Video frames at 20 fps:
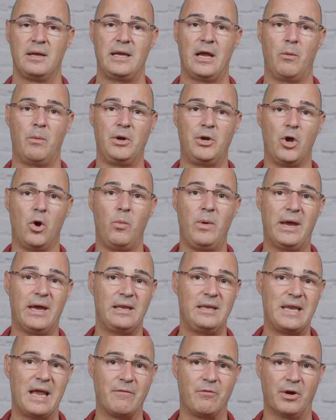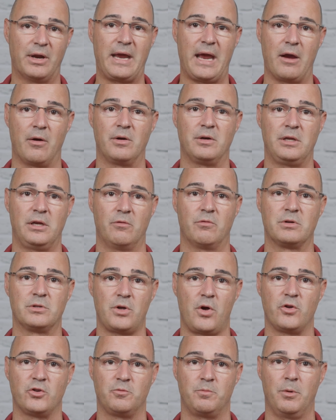Now we know we can never guarantee
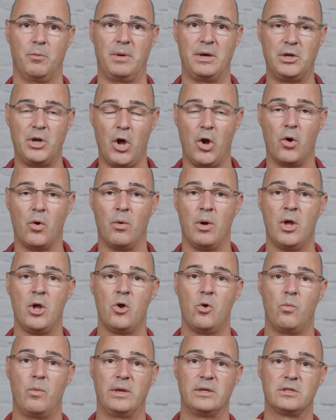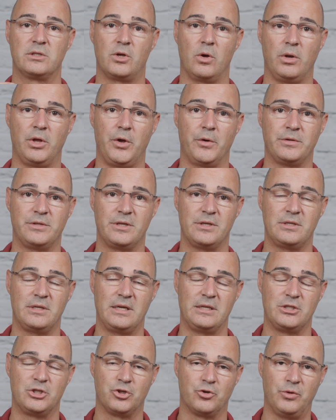results, but we know when scoliosis
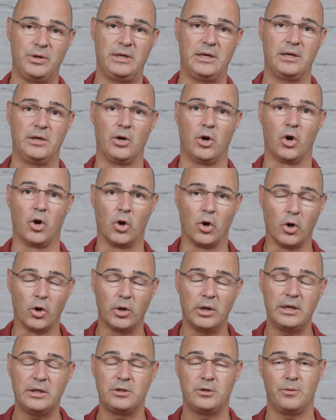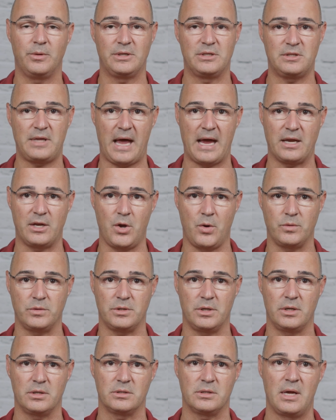is treated early to its
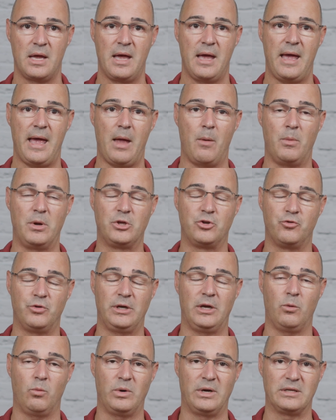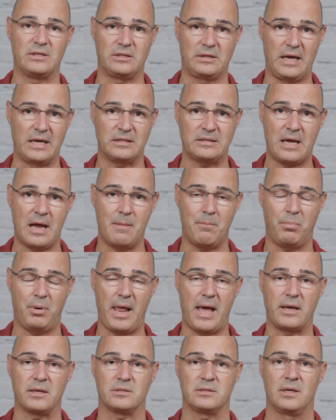diagnosis and we treat it when it's less
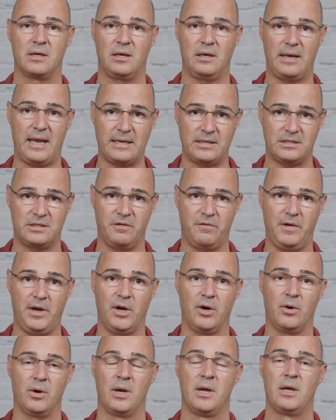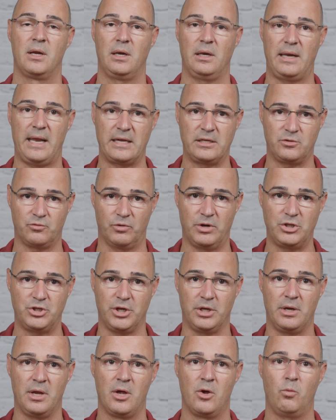complex, less severe, less
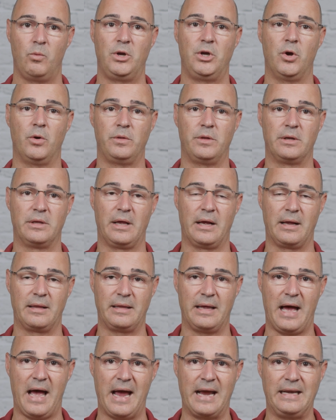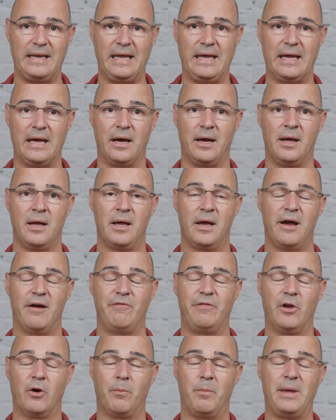rigid. We know the, the idea
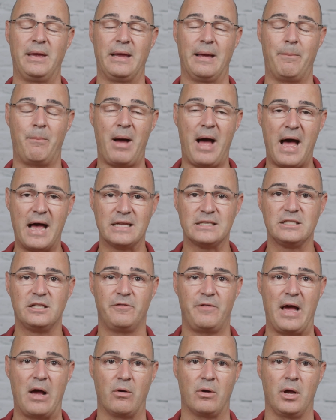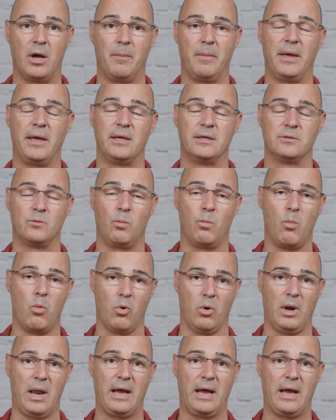of there being a positive outcome is more